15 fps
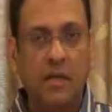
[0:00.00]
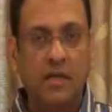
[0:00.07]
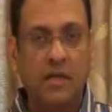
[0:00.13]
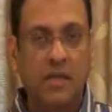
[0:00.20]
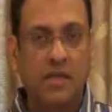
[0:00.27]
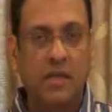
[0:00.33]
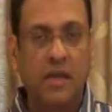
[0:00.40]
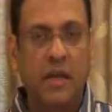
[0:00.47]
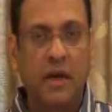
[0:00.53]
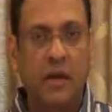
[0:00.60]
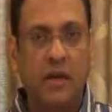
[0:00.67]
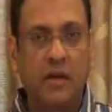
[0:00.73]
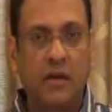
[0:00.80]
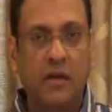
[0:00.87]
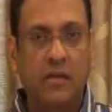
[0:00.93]

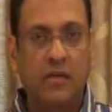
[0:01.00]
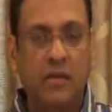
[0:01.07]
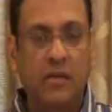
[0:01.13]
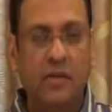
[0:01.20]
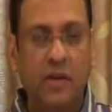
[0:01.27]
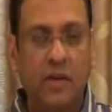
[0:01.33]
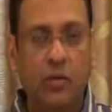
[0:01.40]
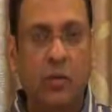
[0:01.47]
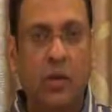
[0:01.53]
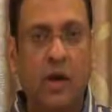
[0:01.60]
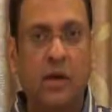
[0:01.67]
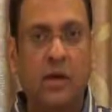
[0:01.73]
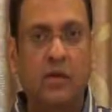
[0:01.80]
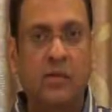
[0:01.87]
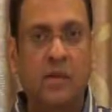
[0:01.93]

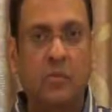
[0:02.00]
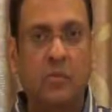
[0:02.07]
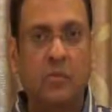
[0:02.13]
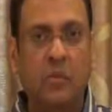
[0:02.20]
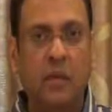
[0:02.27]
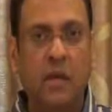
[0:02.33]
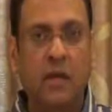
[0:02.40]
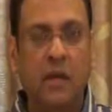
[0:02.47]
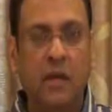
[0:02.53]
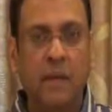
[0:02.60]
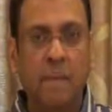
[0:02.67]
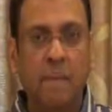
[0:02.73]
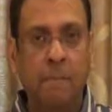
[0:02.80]
6200 seems to be the